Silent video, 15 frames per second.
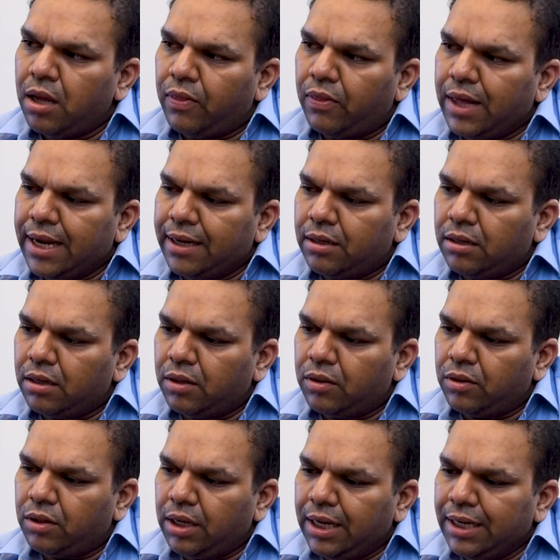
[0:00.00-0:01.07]
that
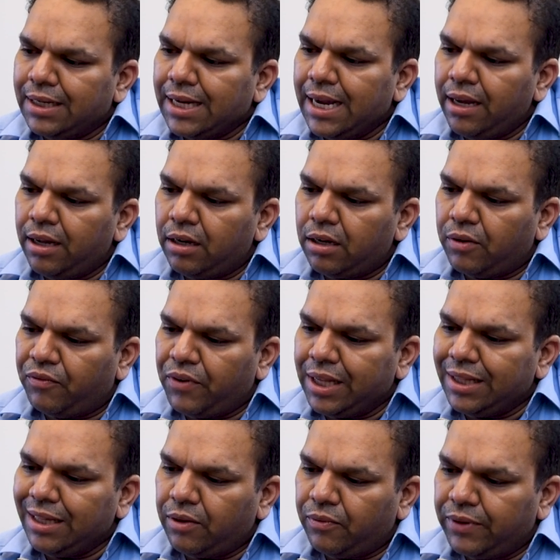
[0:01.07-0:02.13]
the entire
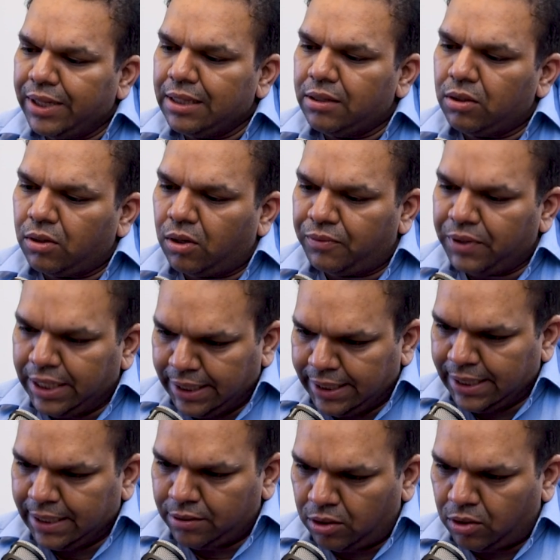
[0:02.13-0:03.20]
Vedic wealth of
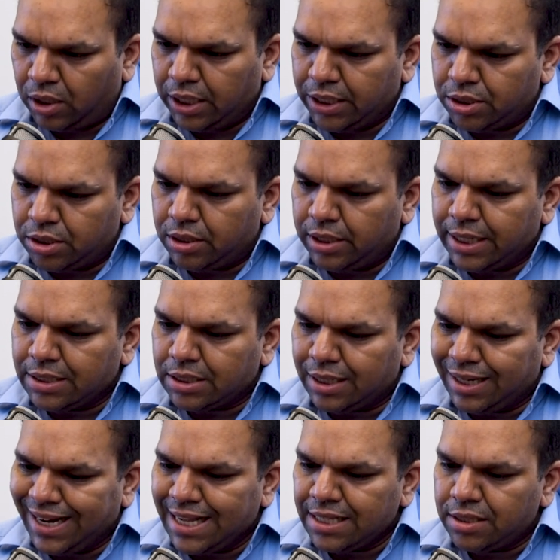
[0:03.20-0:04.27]
India, the knowledge, is
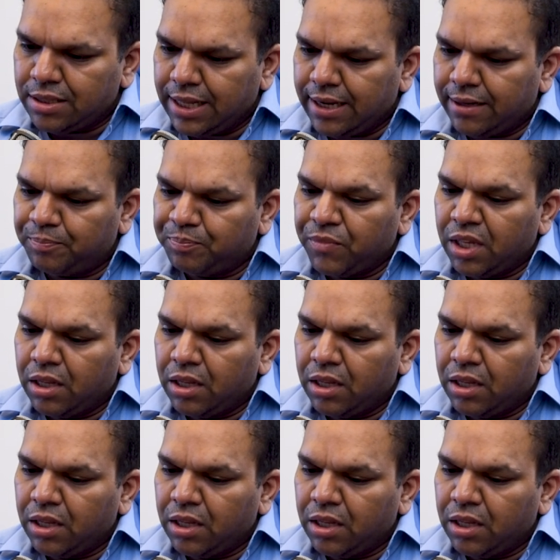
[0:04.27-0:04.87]
less than,